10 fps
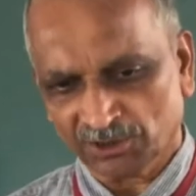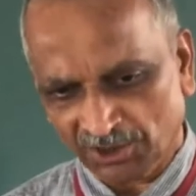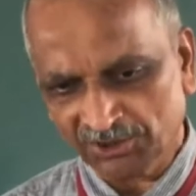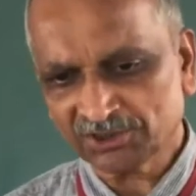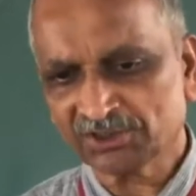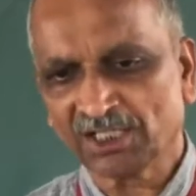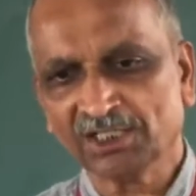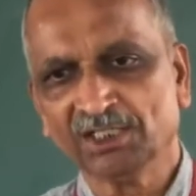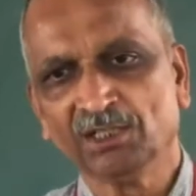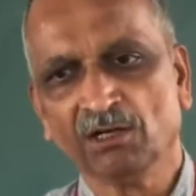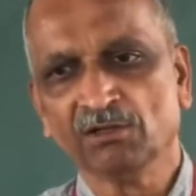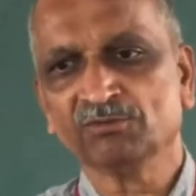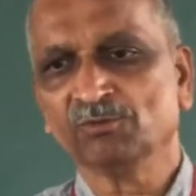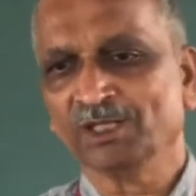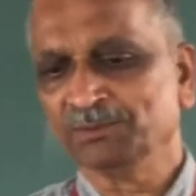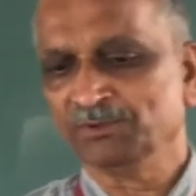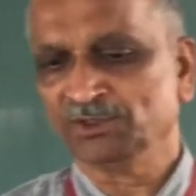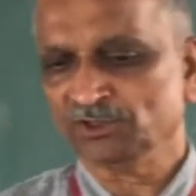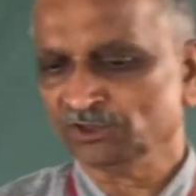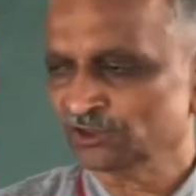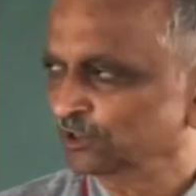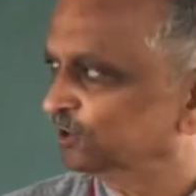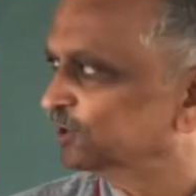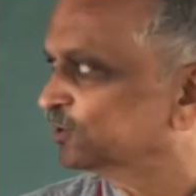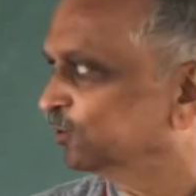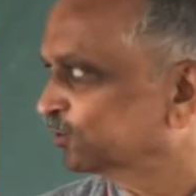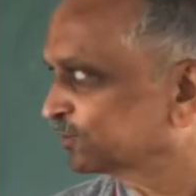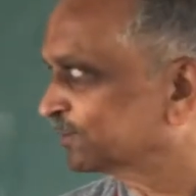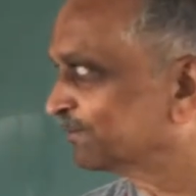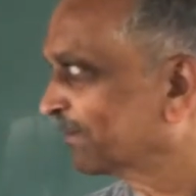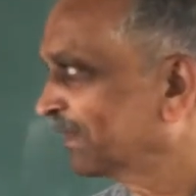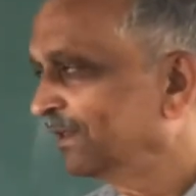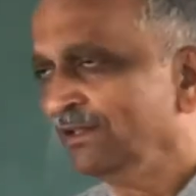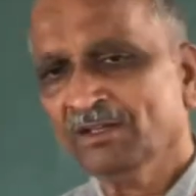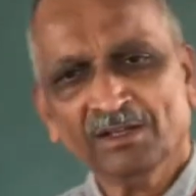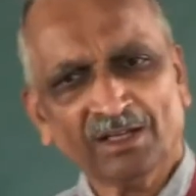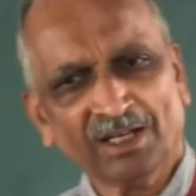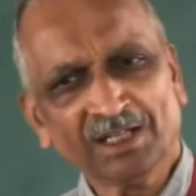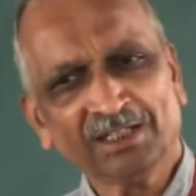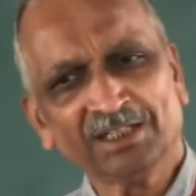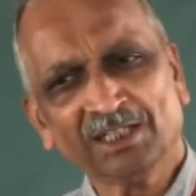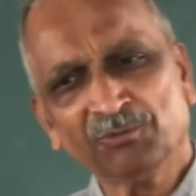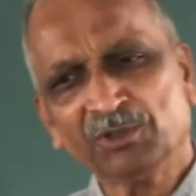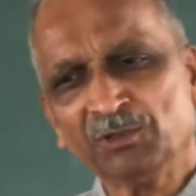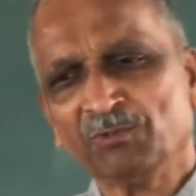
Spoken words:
understanding of vibrations in this course. And every